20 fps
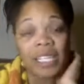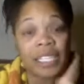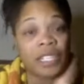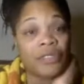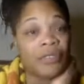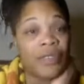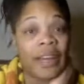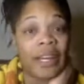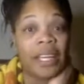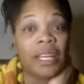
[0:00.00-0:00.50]
It's
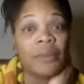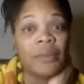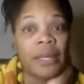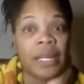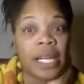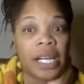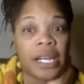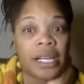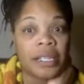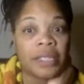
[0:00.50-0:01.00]
funny
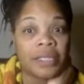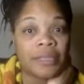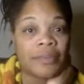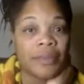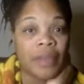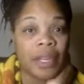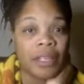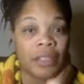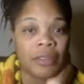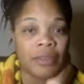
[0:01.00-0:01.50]
because,
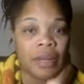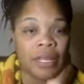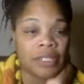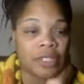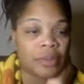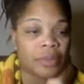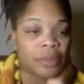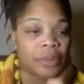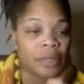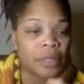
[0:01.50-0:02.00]
I
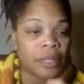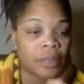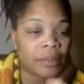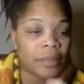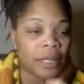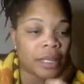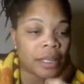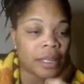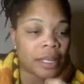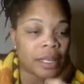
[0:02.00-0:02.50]
should pull up
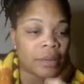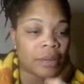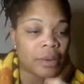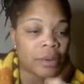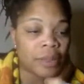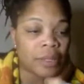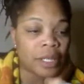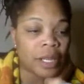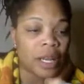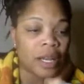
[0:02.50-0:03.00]
my thing while
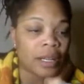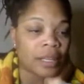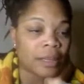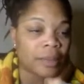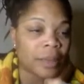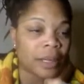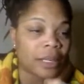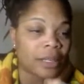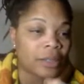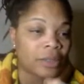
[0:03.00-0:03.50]
we're talking
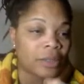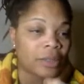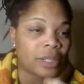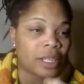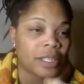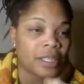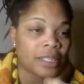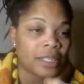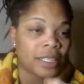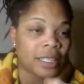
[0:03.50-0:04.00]
about it. Hold
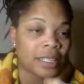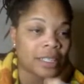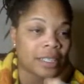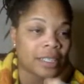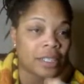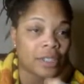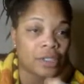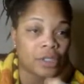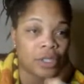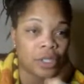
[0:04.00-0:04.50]
on a second,
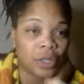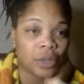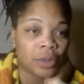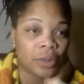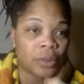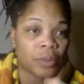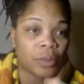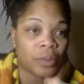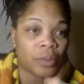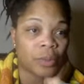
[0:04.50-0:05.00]
because
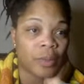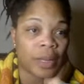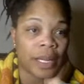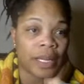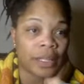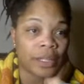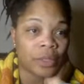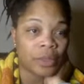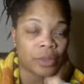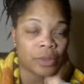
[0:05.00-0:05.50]

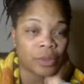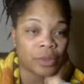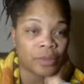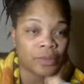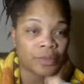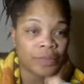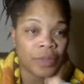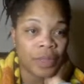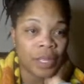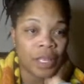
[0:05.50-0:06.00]
my little
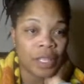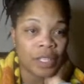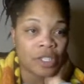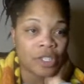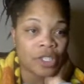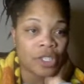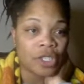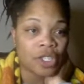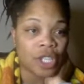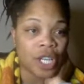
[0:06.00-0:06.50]

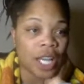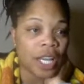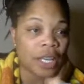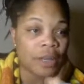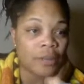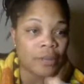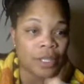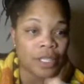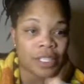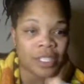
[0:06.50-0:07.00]

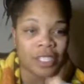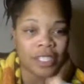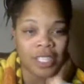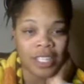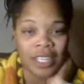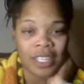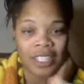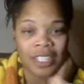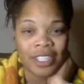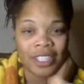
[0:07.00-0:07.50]
shameless
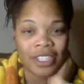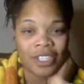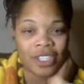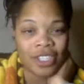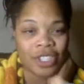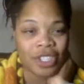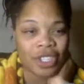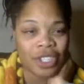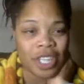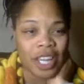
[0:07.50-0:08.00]

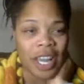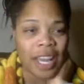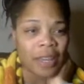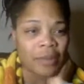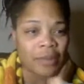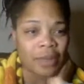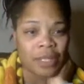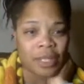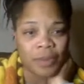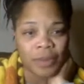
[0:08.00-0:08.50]

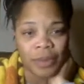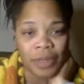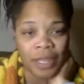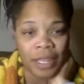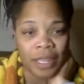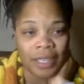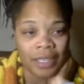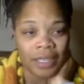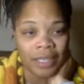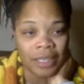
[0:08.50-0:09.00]

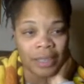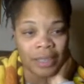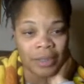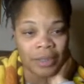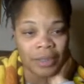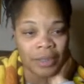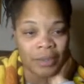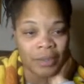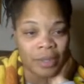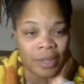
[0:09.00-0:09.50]
plug.
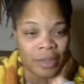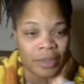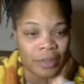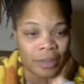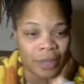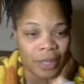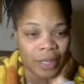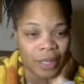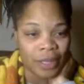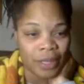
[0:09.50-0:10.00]

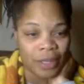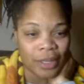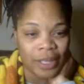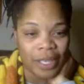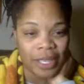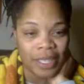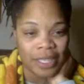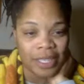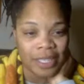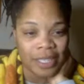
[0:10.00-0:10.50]
Hold
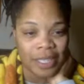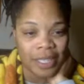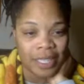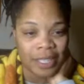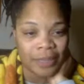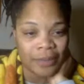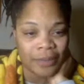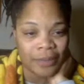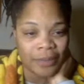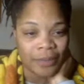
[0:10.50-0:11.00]
on a
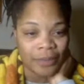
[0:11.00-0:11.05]
second.